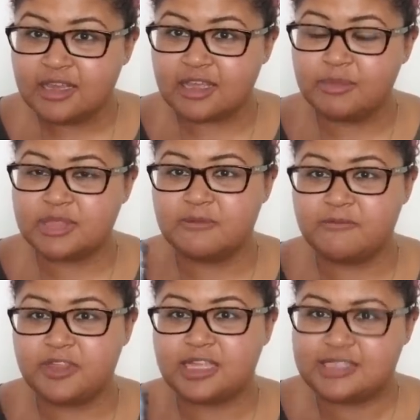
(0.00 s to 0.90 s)
gonna make them
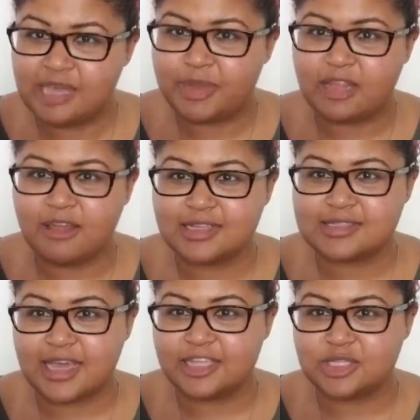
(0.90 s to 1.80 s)
feel like, damn it, I lost
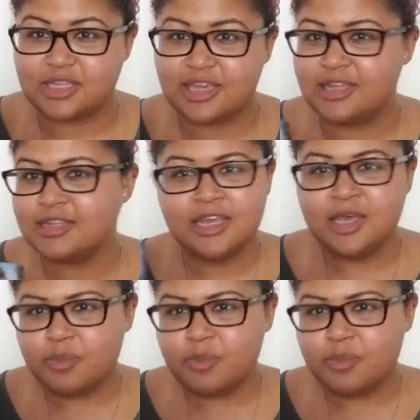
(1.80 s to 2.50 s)
Sag in the end.